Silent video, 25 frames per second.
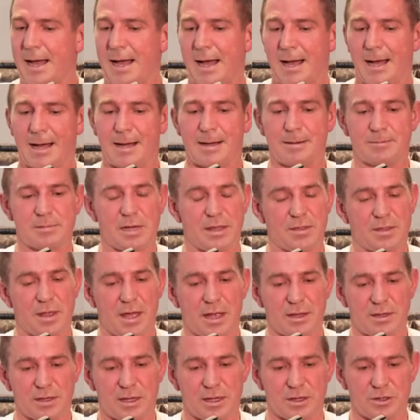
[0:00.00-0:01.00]
And
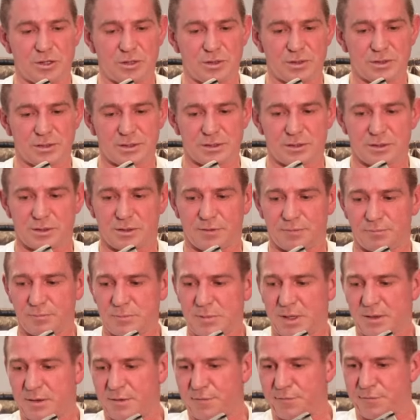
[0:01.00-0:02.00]
then using sort of
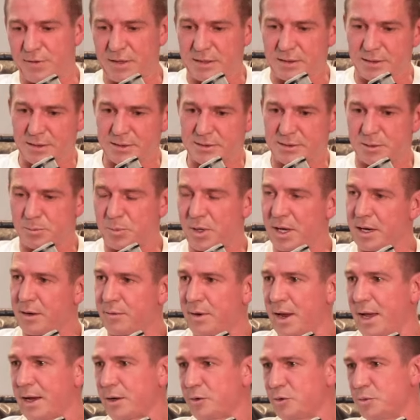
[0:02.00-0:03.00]
the fitness and being
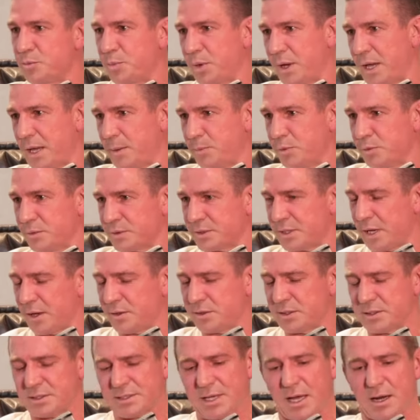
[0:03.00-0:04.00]
around good people. So
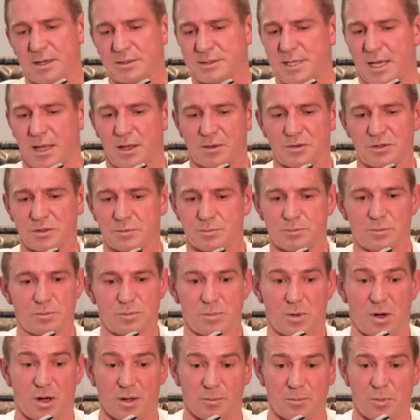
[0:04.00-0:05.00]
I just started telling
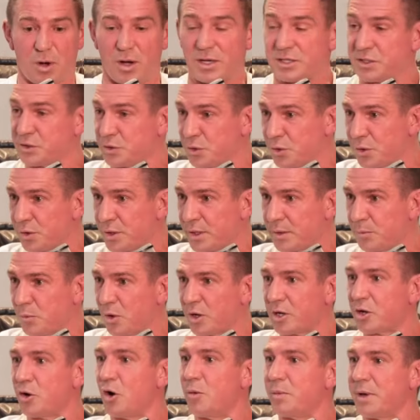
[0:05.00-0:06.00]
my story and
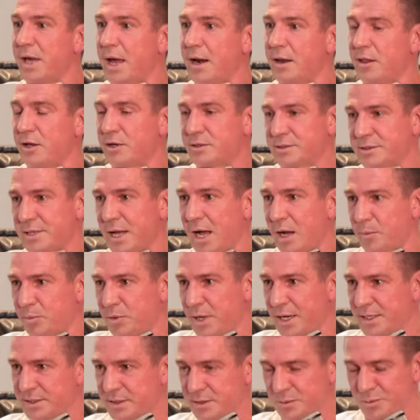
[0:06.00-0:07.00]
what got me out of those dark
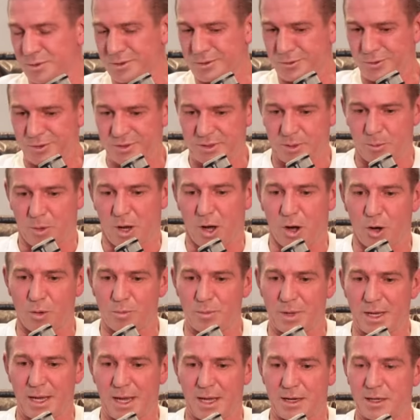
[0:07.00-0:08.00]
places when losing my
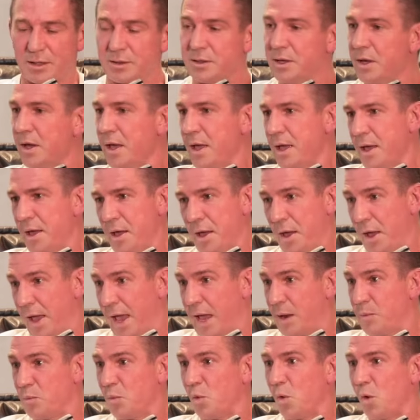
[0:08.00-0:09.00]
old man
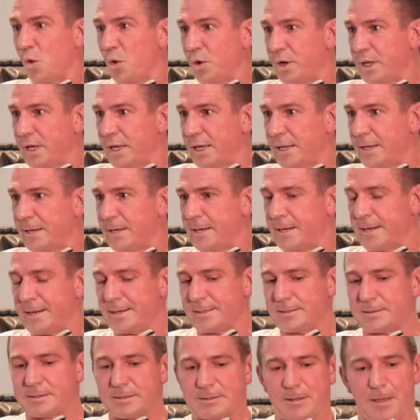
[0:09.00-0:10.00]
and Warnie,
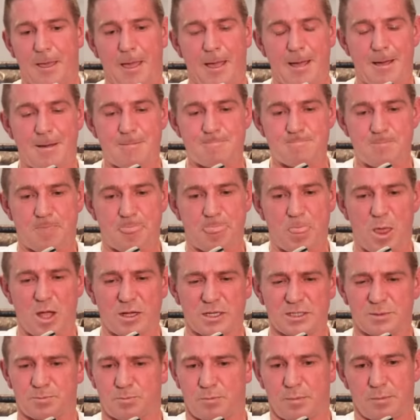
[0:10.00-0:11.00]
and
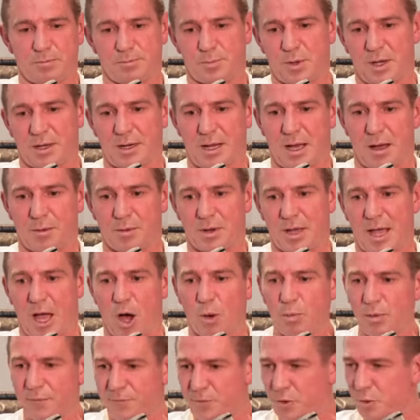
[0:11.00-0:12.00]
just being able to
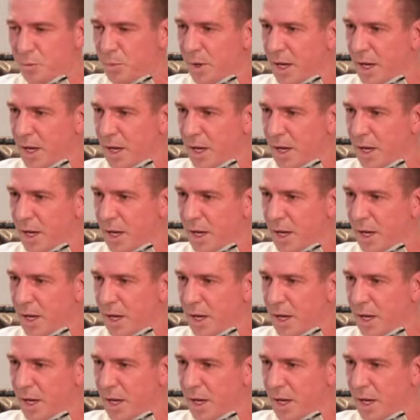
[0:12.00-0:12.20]
help a few